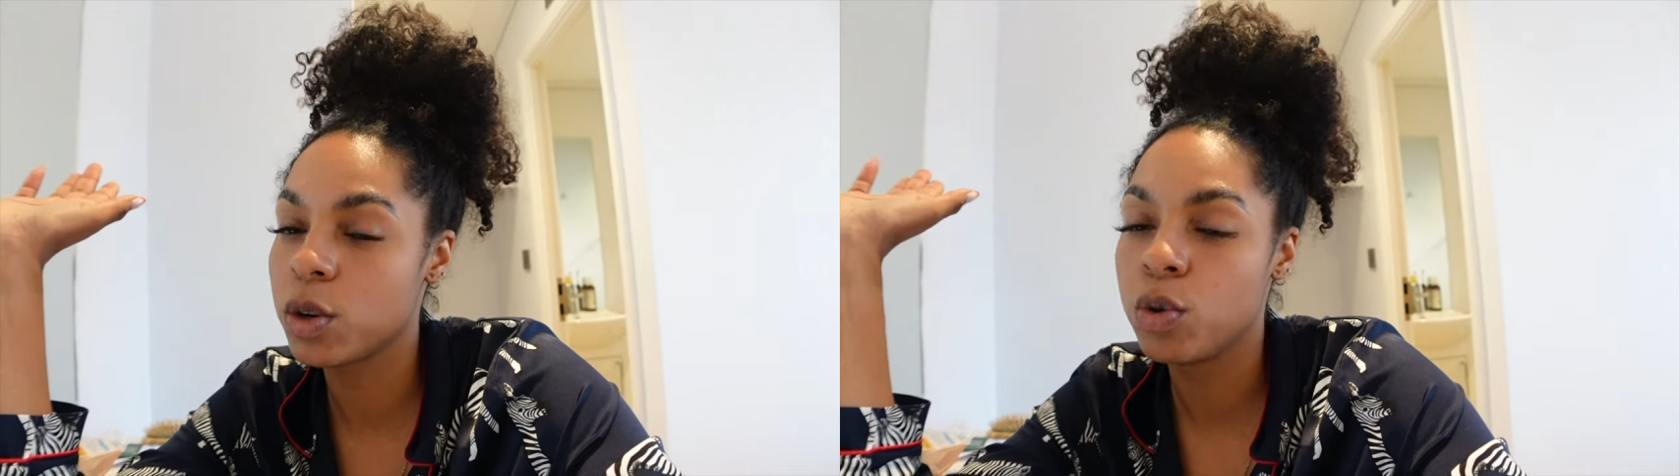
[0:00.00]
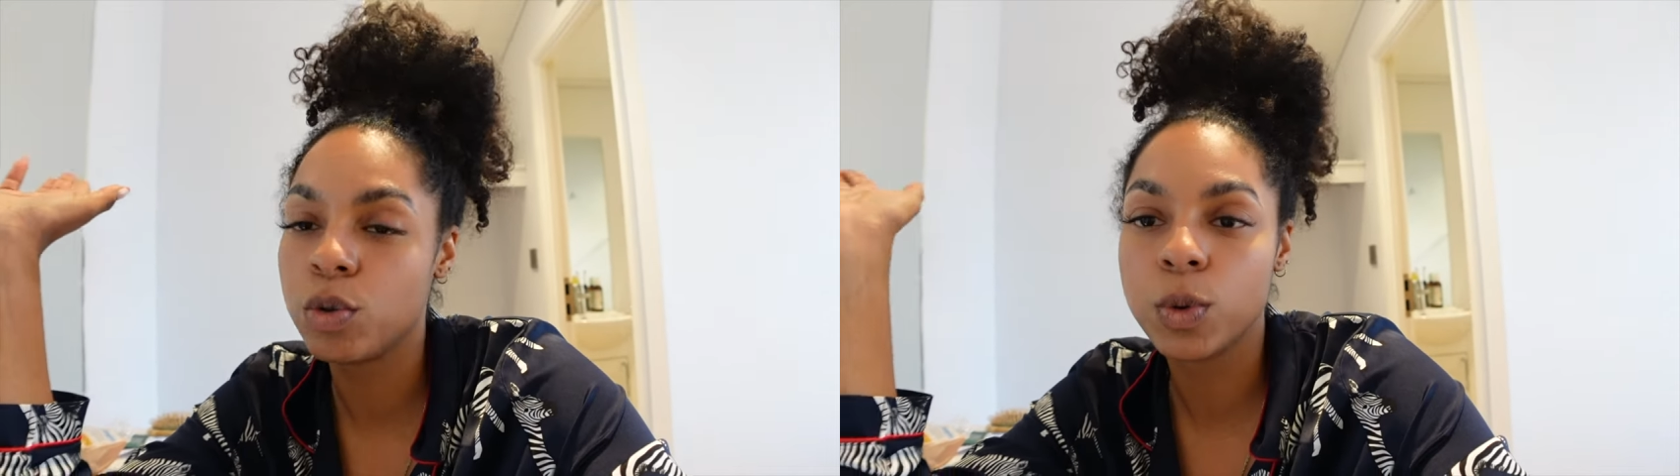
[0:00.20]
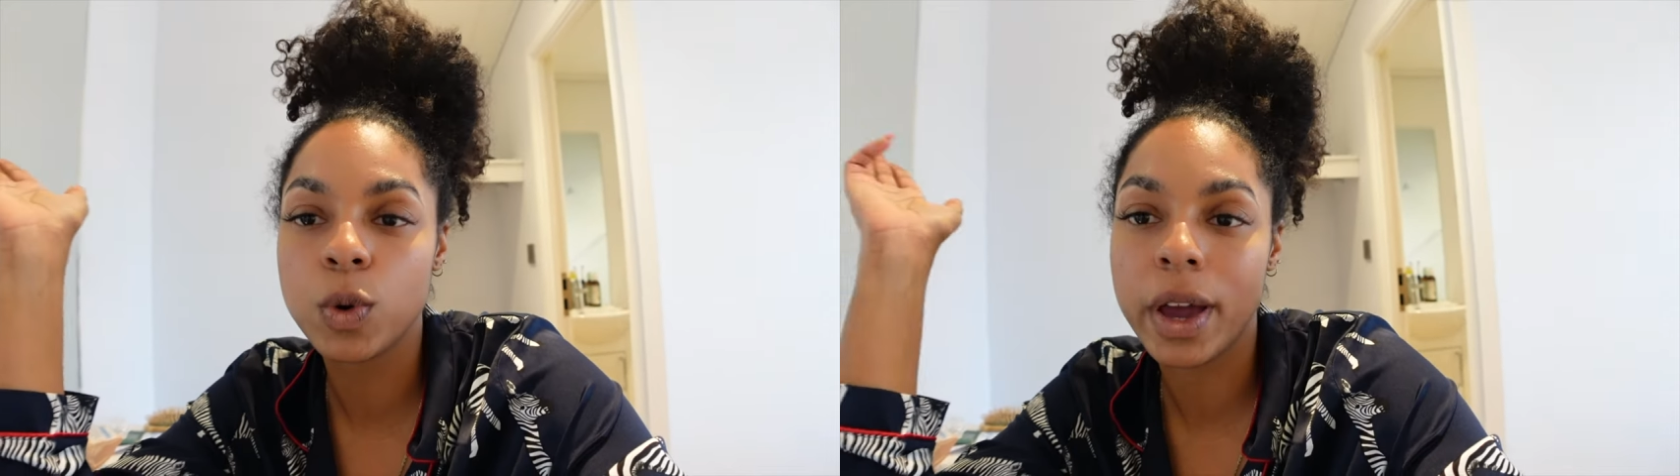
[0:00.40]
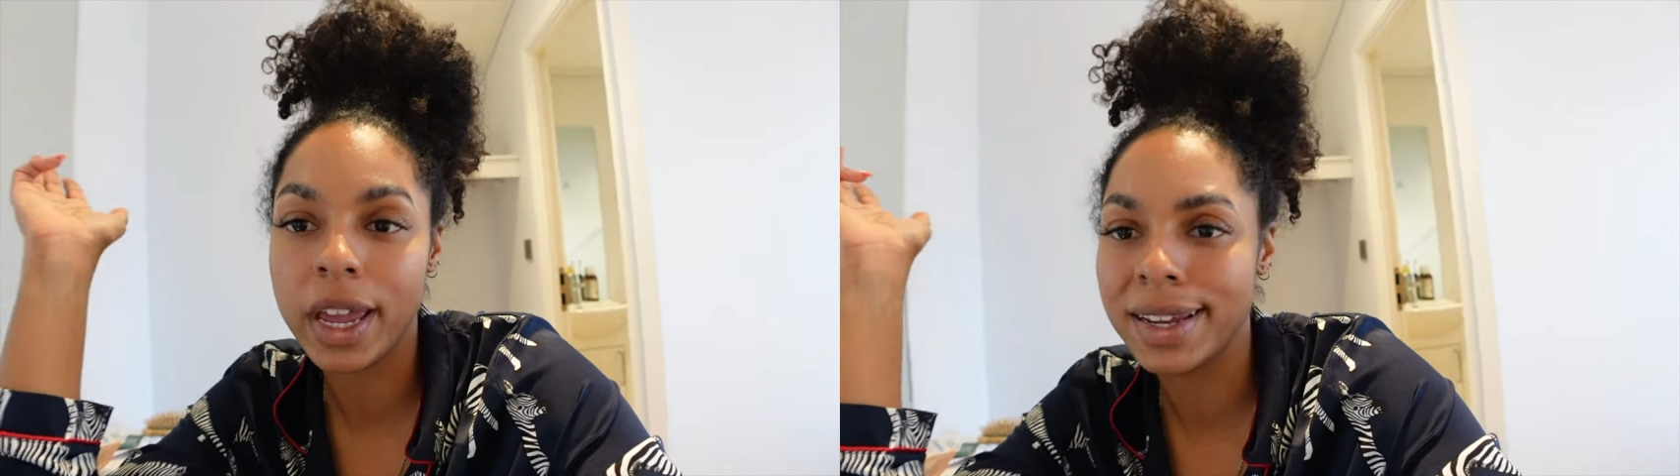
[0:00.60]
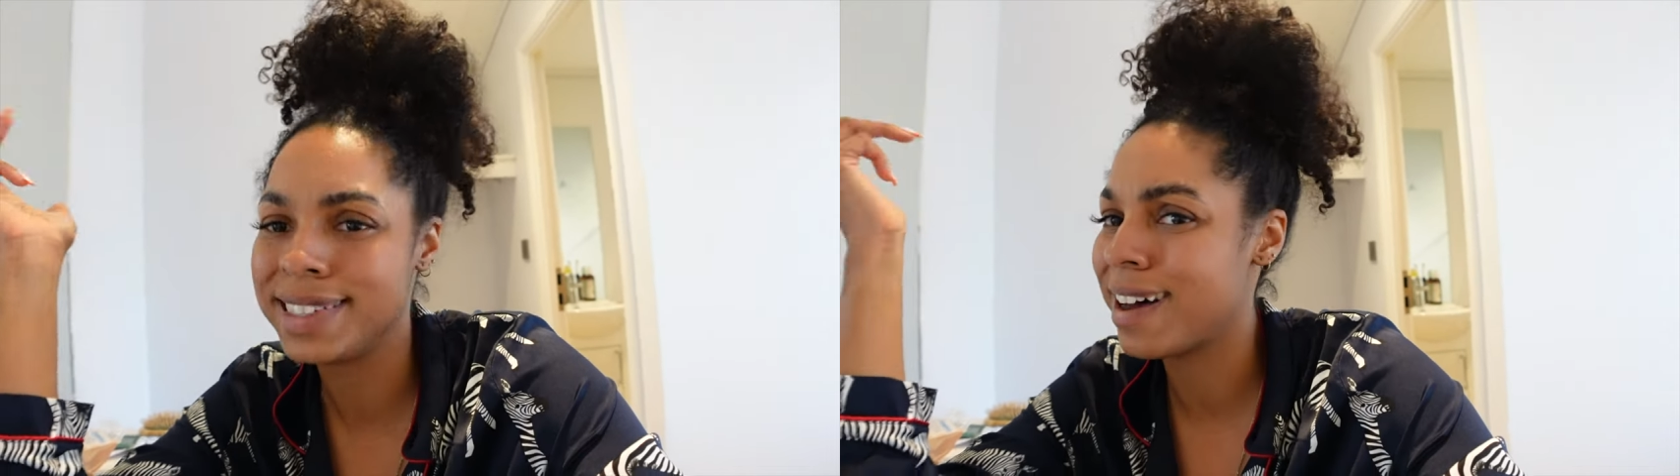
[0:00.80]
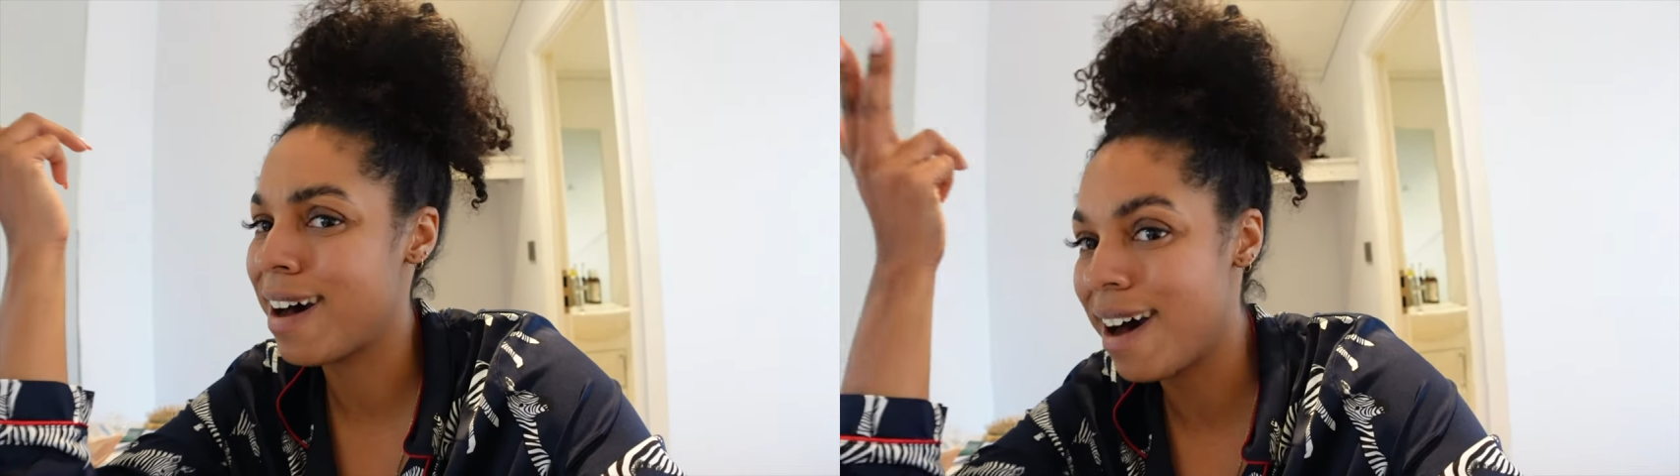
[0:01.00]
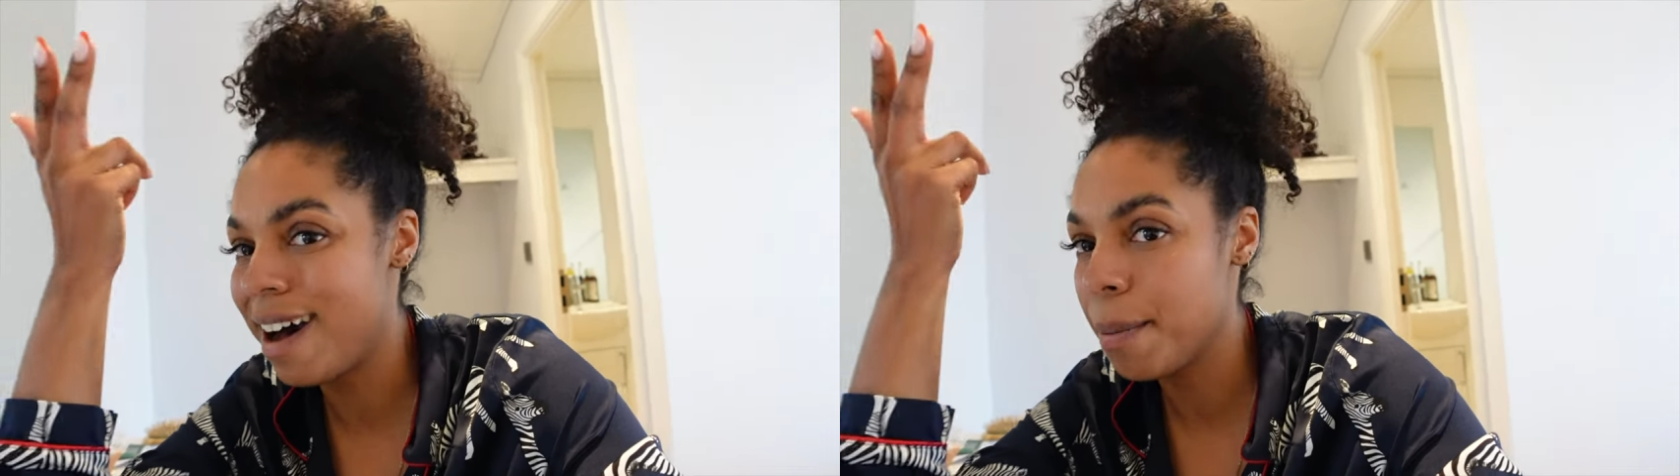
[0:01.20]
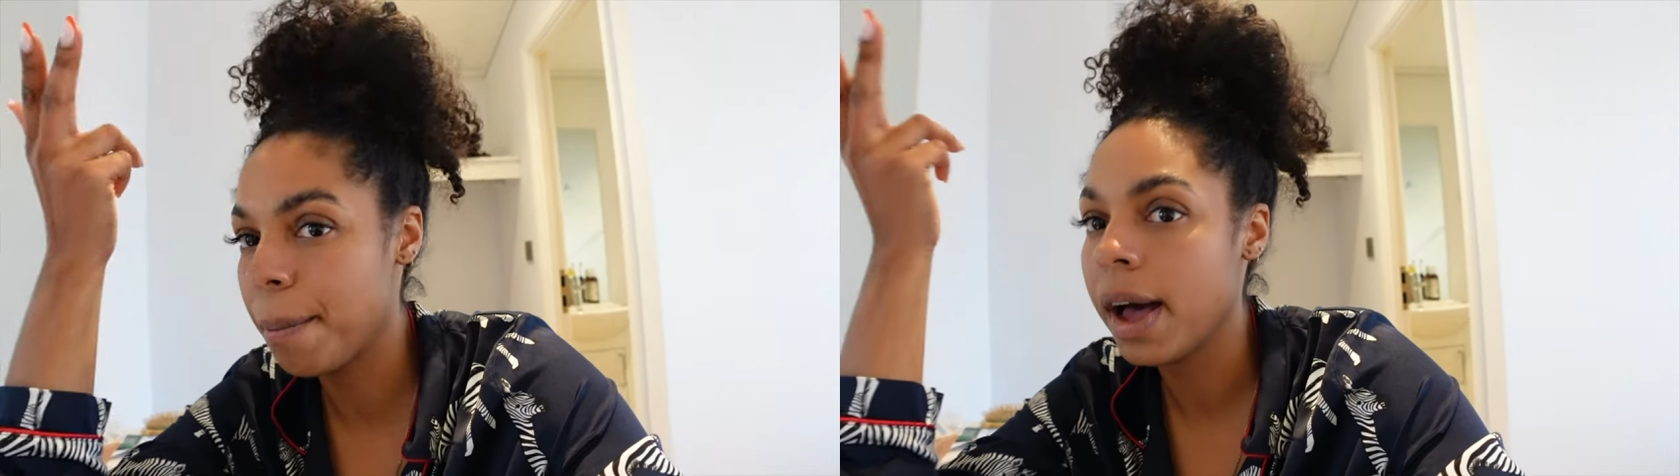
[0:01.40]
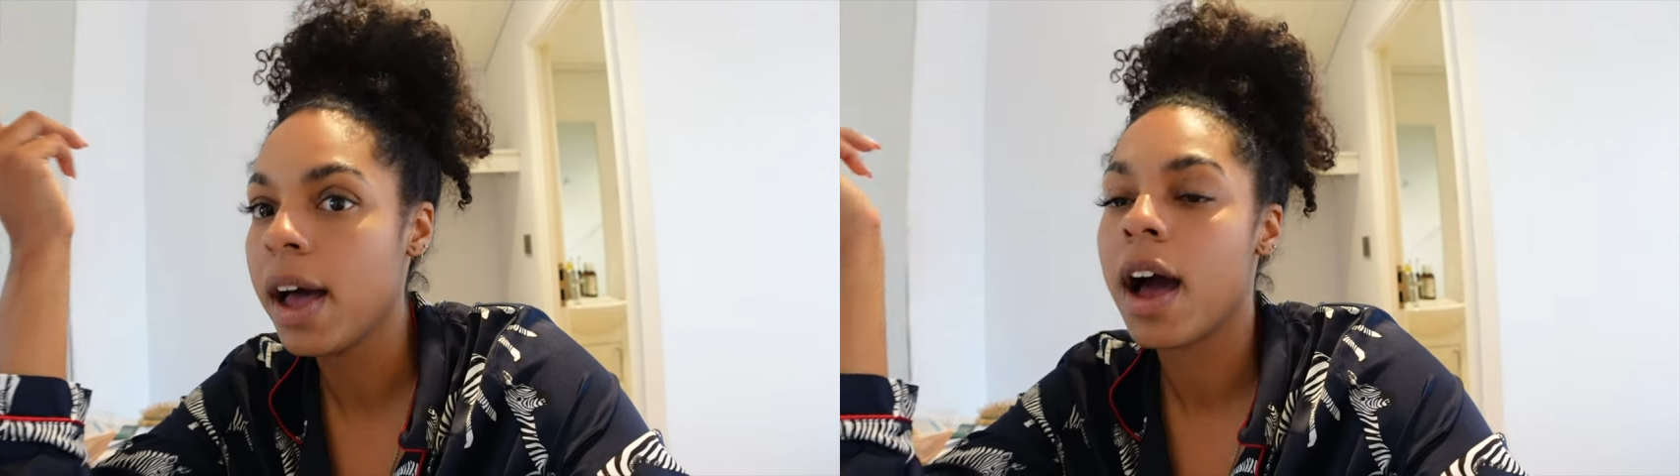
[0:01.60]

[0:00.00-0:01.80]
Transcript: Cornwall is up.